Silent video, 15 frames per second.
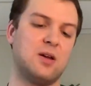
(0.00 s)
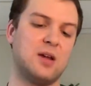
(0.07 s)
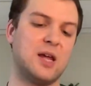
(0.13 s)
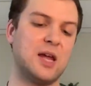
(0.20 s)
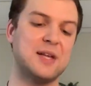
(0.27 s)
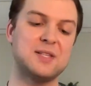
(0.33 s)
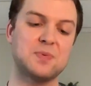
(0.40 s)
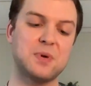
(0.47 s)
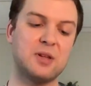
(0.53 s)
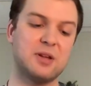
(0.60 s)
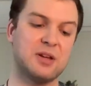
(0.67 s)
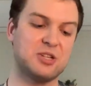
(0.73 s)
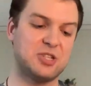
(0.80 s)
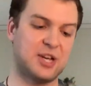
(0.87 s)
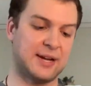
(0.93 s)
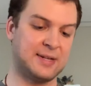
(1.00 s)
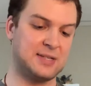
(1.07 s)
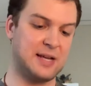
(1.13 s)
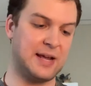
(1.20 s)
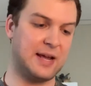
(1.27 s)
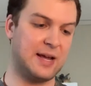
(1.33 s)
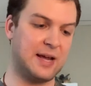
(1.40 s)
It's really
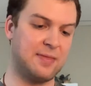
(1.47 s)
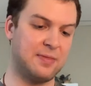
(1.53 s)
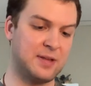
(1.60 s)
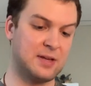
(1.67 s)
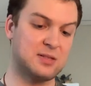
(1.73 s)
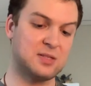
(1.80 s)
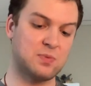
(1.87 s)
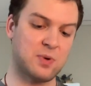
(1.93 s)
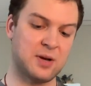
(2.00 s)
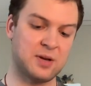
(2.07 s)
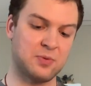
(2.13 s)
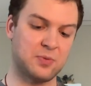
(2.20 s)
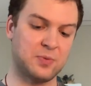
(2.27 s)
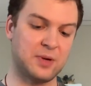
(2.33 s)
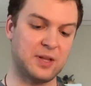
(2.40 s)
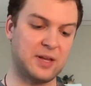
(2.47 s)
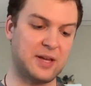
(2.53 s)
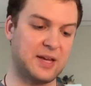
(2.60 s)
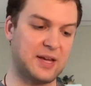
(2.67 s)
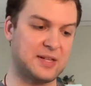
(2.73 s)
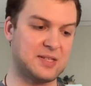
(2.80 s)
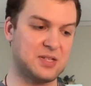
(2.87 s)
enchanting, and this one really
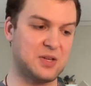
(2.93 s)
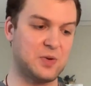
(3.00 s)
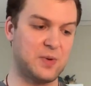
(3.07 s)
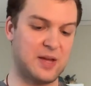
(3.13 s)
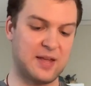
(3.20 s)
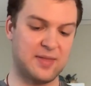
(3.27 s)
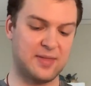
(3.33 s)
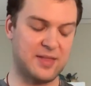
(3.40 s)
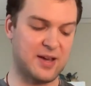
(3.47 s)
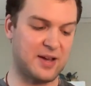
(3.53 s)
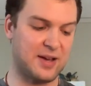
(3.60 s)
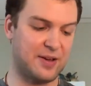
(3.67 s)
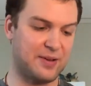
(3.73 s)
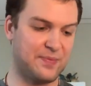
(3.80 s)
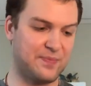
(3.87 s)
gets you in the